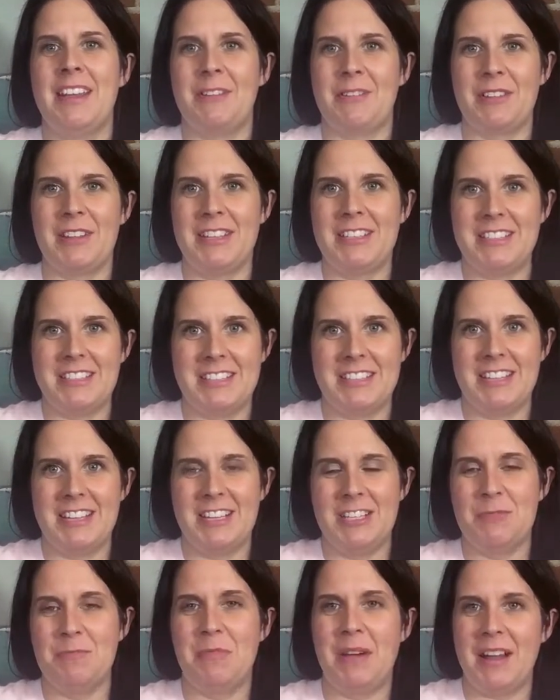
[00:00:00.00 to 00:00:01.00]
It releases
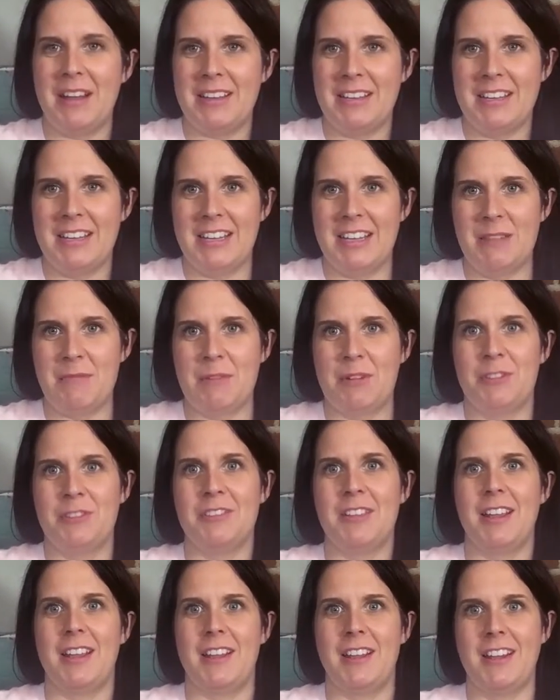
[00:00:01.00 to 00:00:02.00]
these bonding
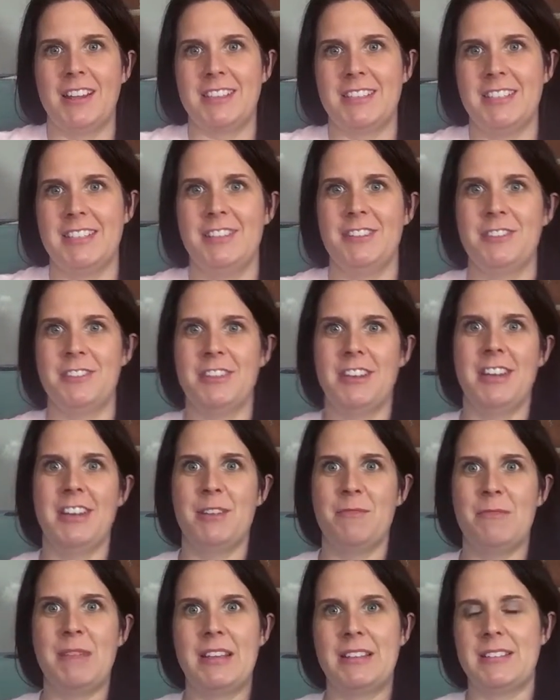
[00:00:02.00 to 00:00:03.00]
chemicals like oxytocin,
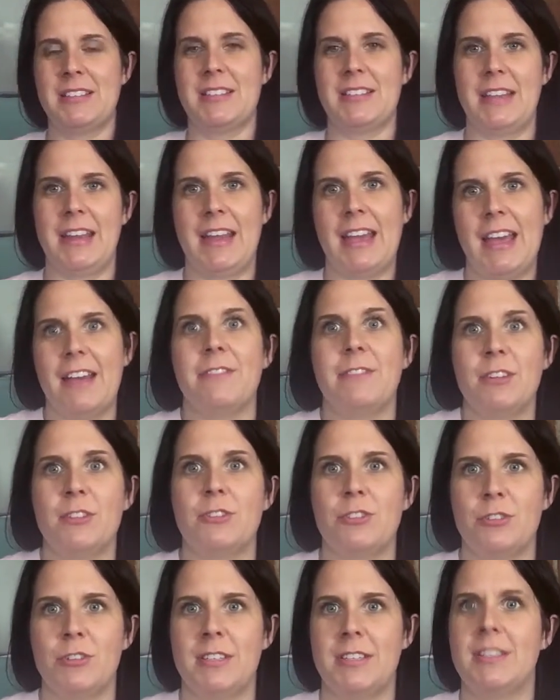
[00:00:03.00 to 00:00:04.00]
and it makes us like have
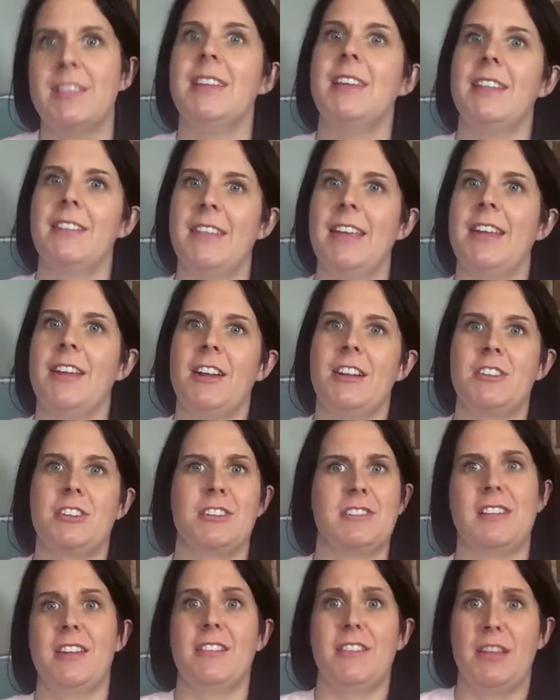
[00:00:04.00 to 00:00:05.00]
no choice. Thank gosh,
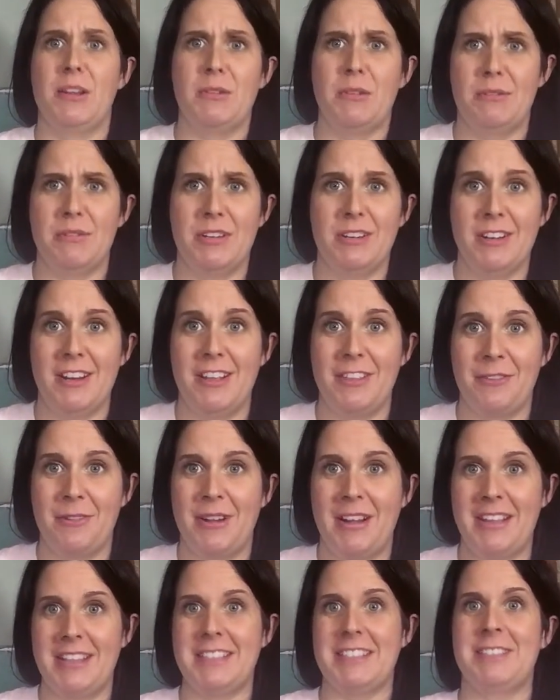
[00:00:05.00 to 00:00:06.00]
because I don't think we would do it
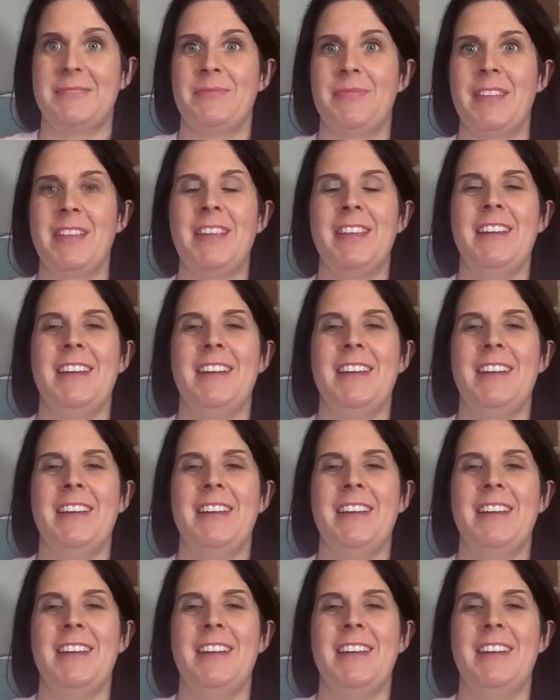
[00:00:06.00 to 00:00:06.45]
otherwise.